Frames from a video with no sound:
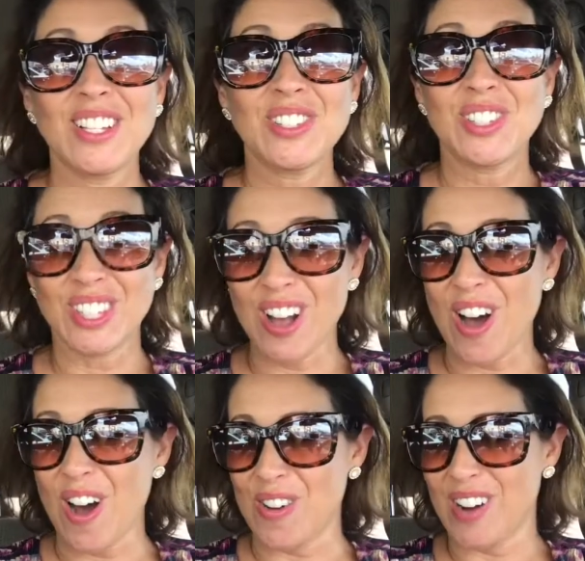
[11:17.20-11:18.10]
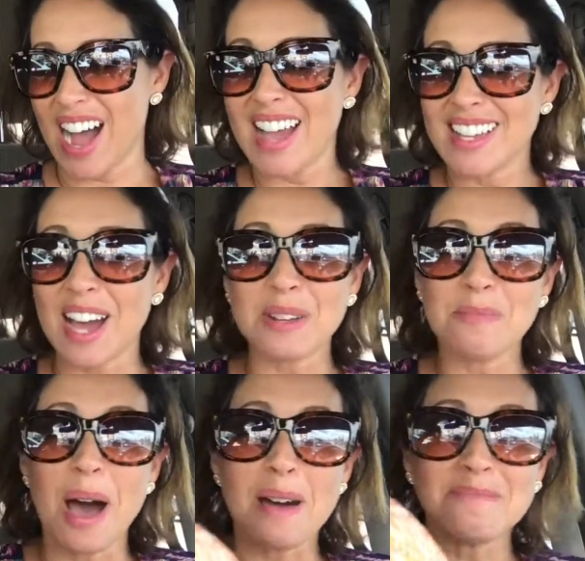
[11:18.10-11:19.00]
So, I got a
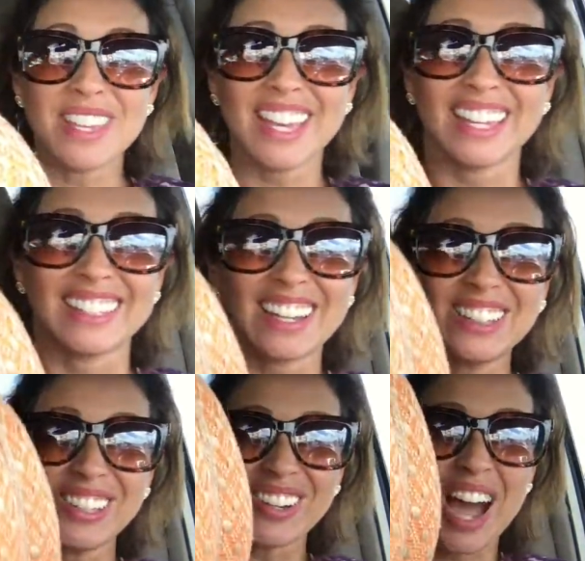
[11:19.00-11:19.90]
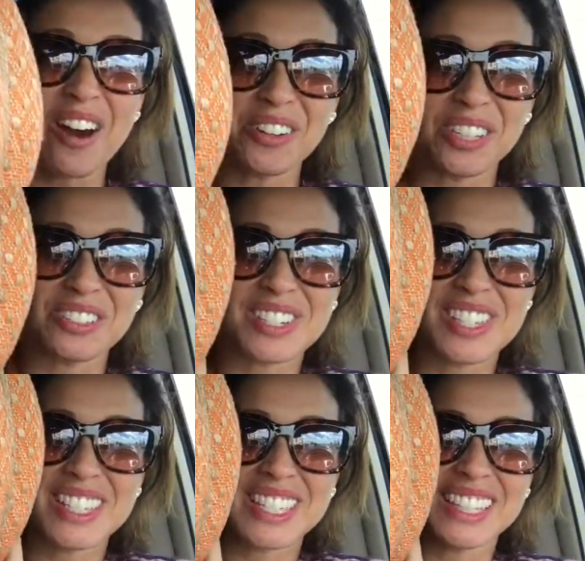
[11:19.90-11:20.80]
pumpkin. Look how huge
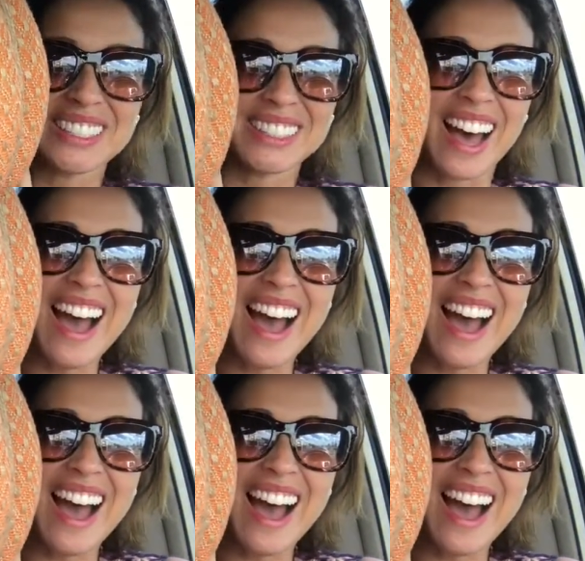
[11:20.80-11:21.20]
this is.